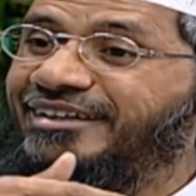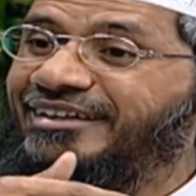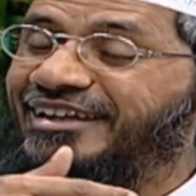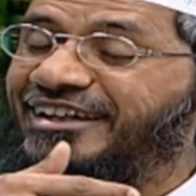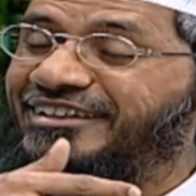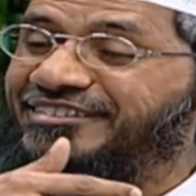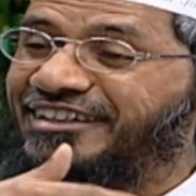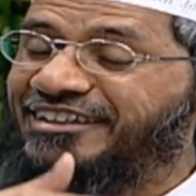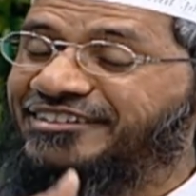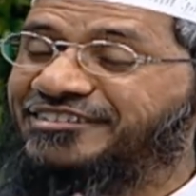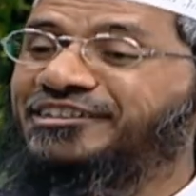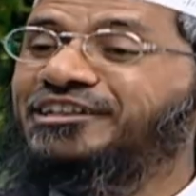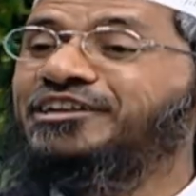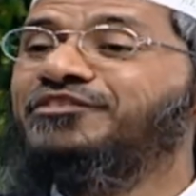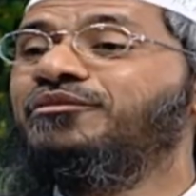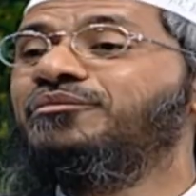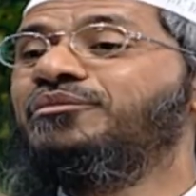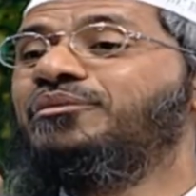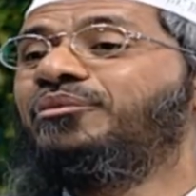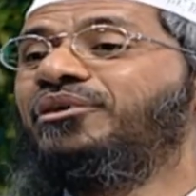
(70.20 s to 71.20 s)
gets excreted
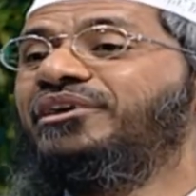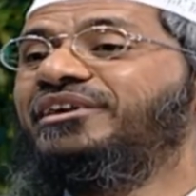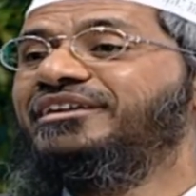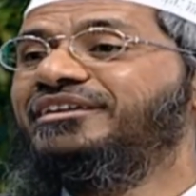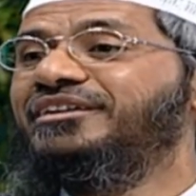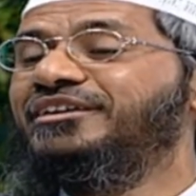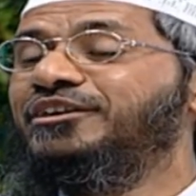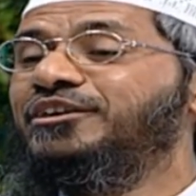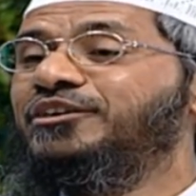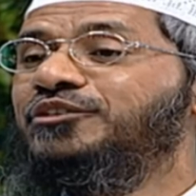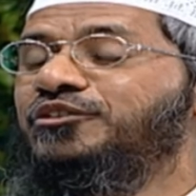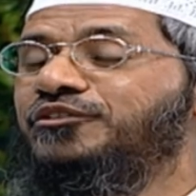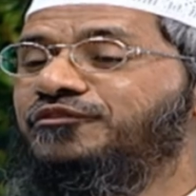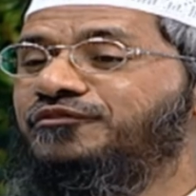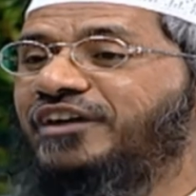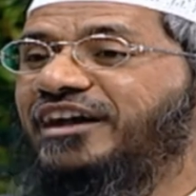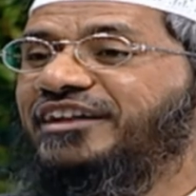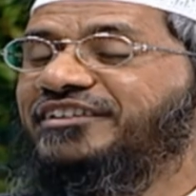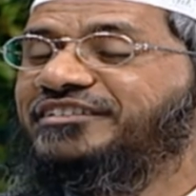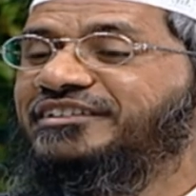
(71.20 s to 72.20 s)
from the body. So
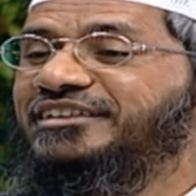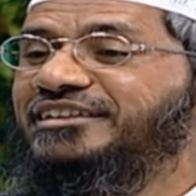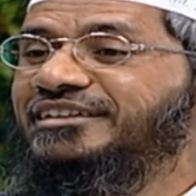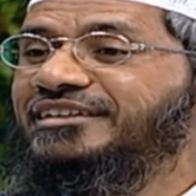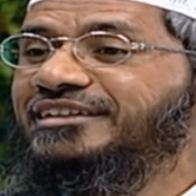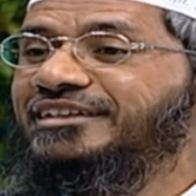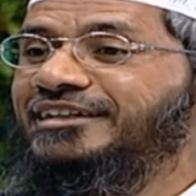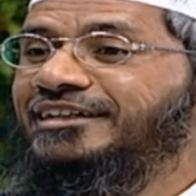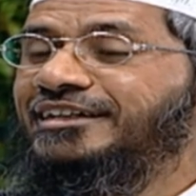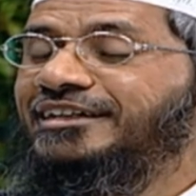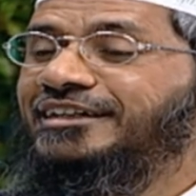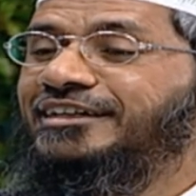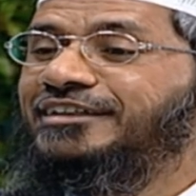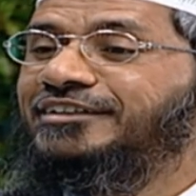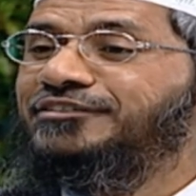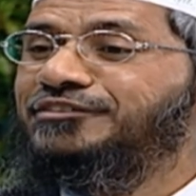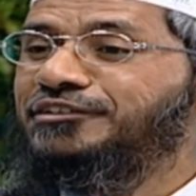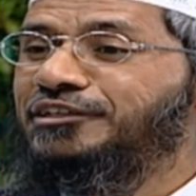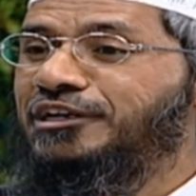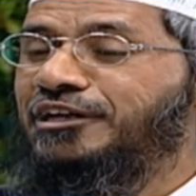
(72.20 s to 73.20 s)
fasting
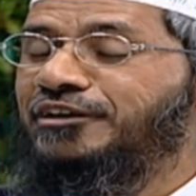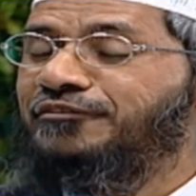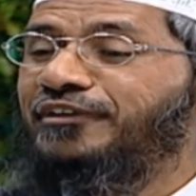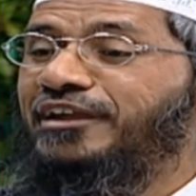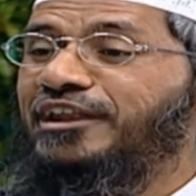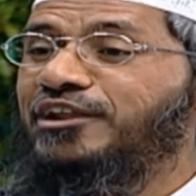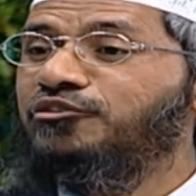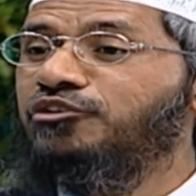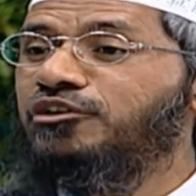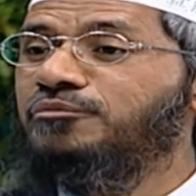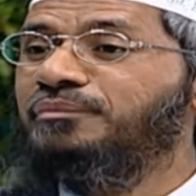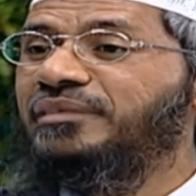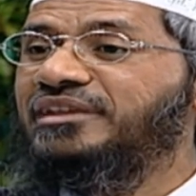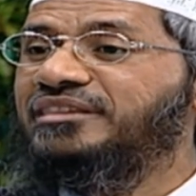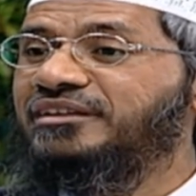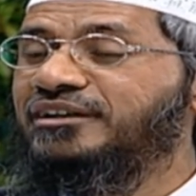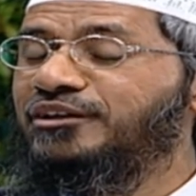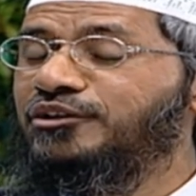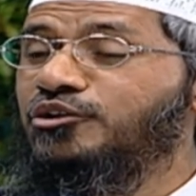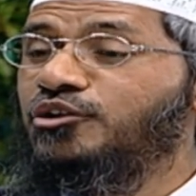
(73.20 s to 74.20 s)
is a very good
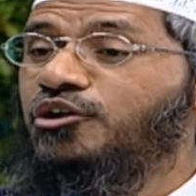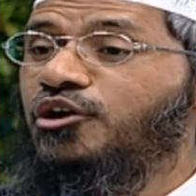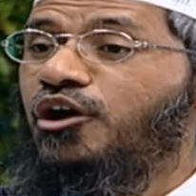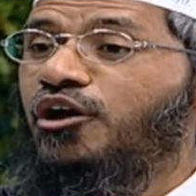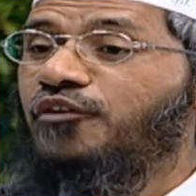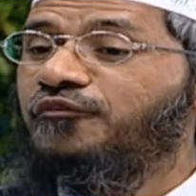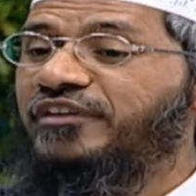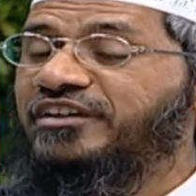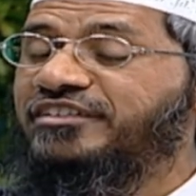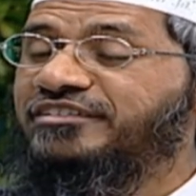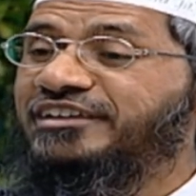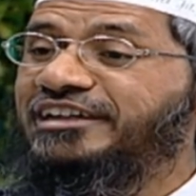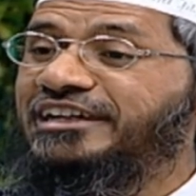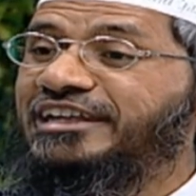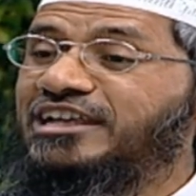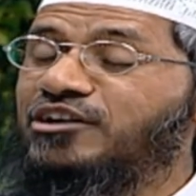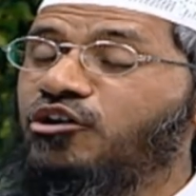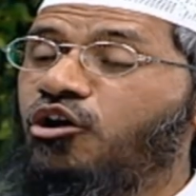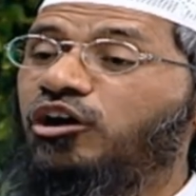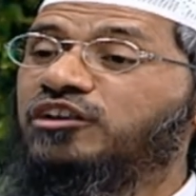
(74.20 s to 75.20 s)
method of
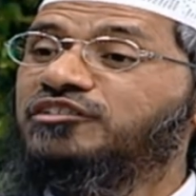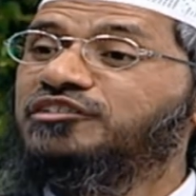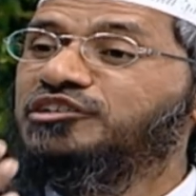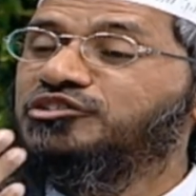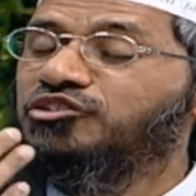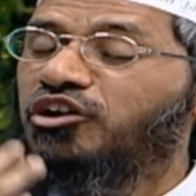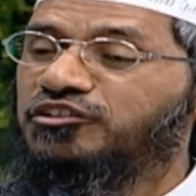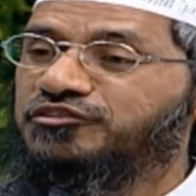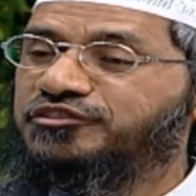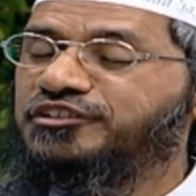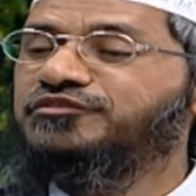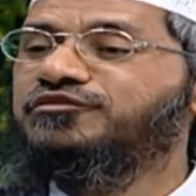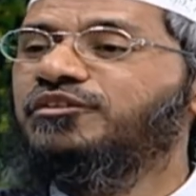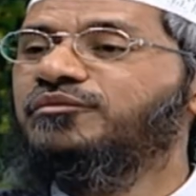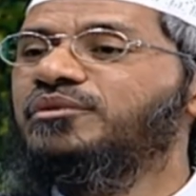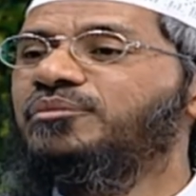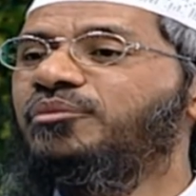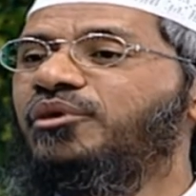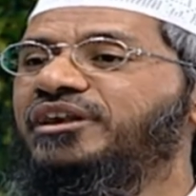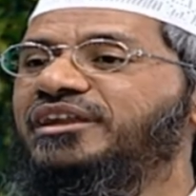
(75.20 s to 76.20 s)
excreting all the toxins
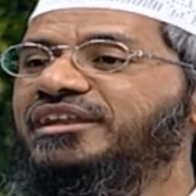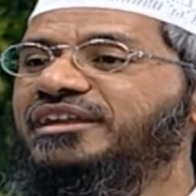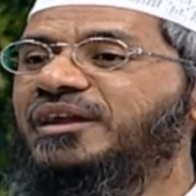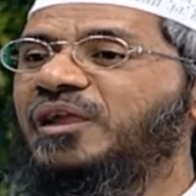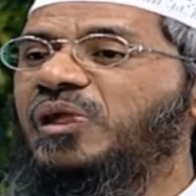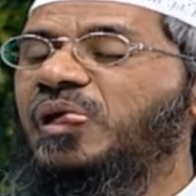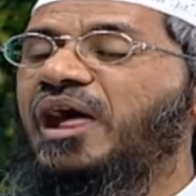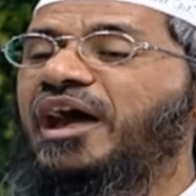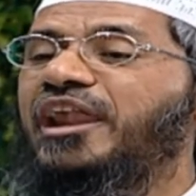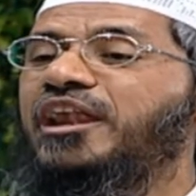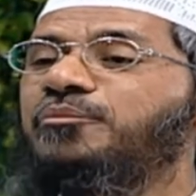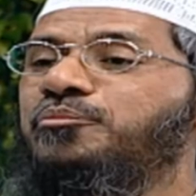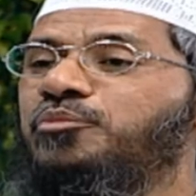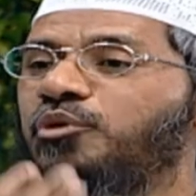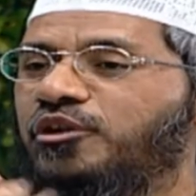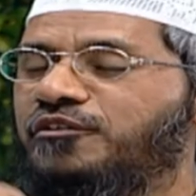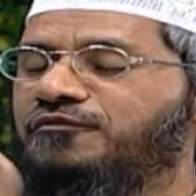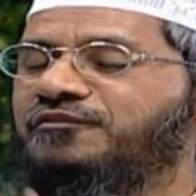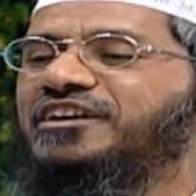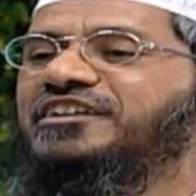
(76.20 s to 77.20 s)
from the body and it
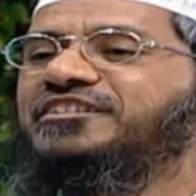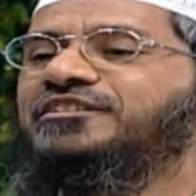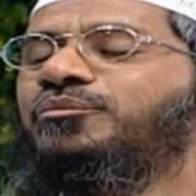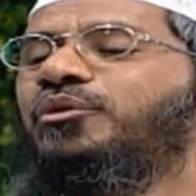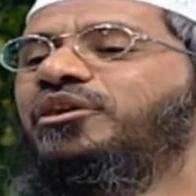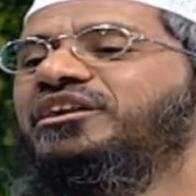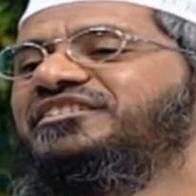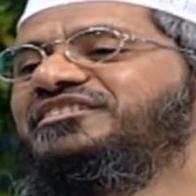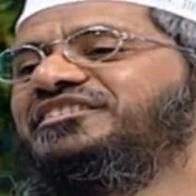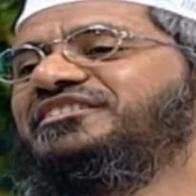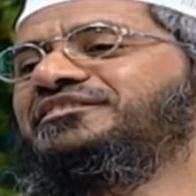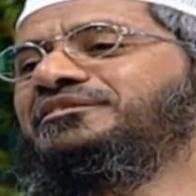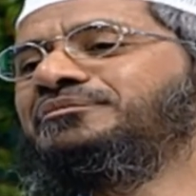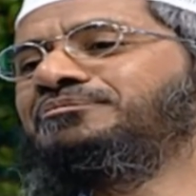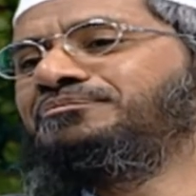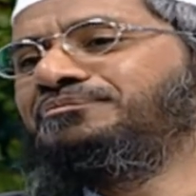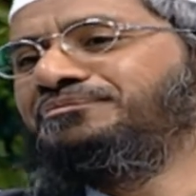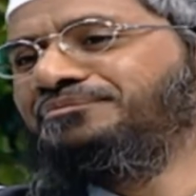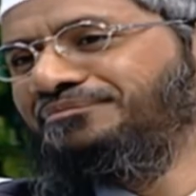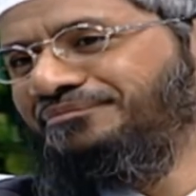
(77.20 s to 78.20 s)
purifies the body system.
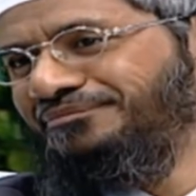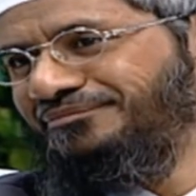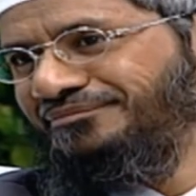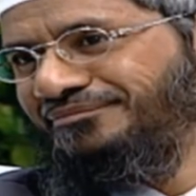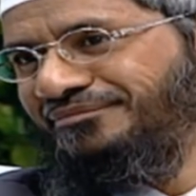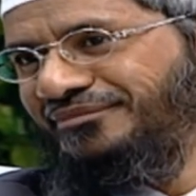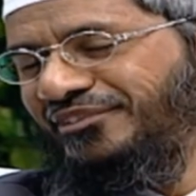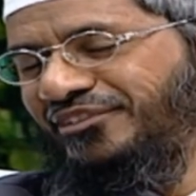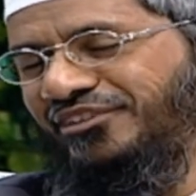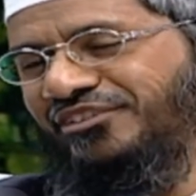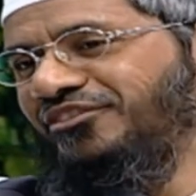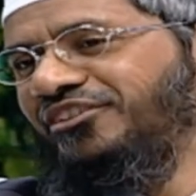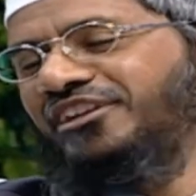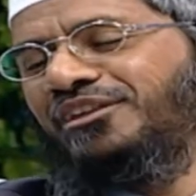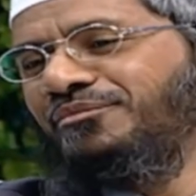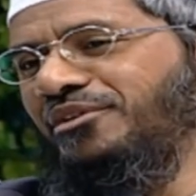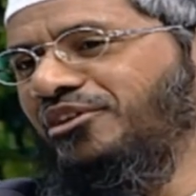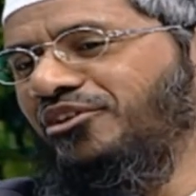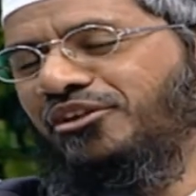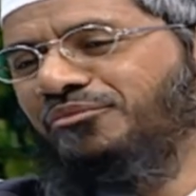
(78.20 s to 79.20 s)
It was
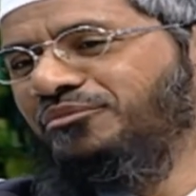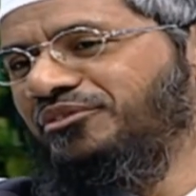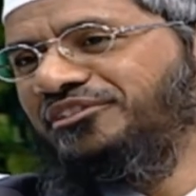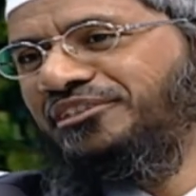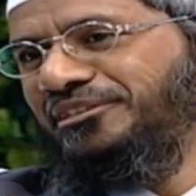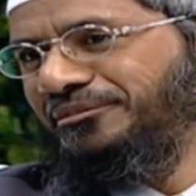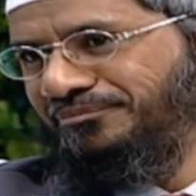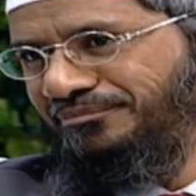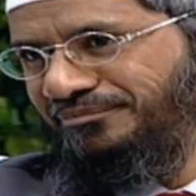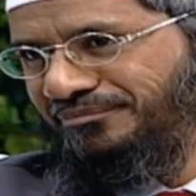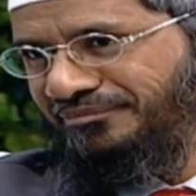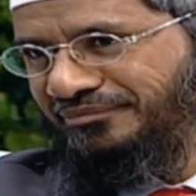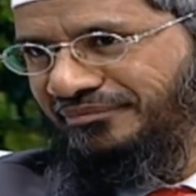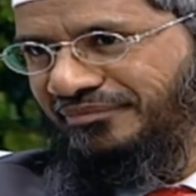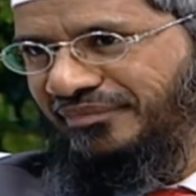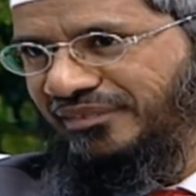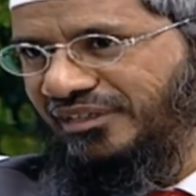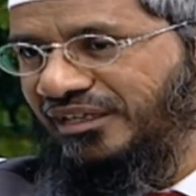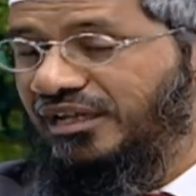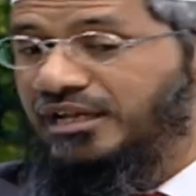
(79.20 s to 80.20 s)
done by a non-Muslim.
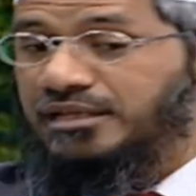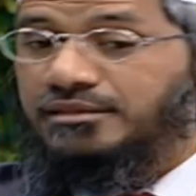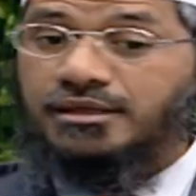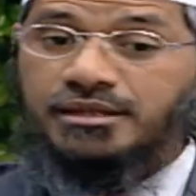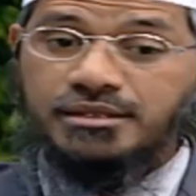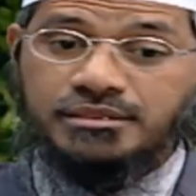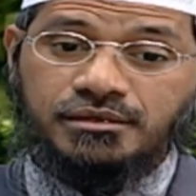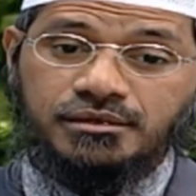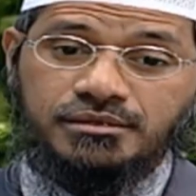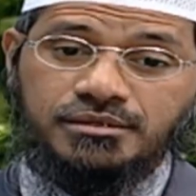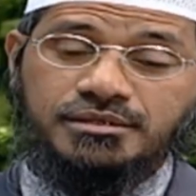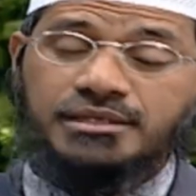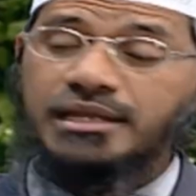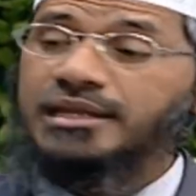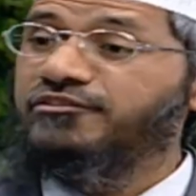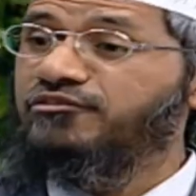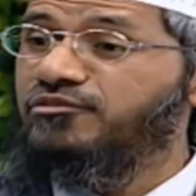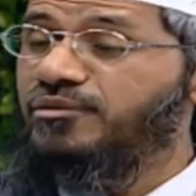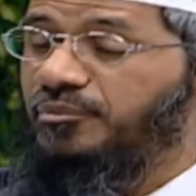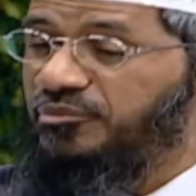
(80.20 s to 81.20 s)
The research is done
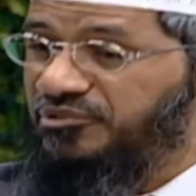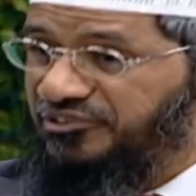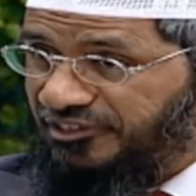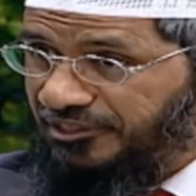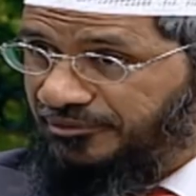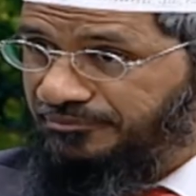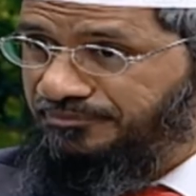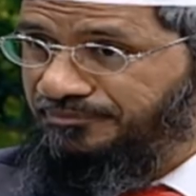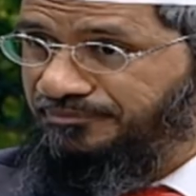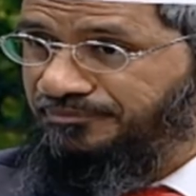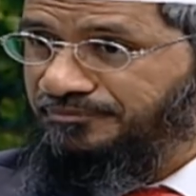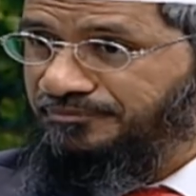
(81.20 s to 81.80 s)
even by Muslim.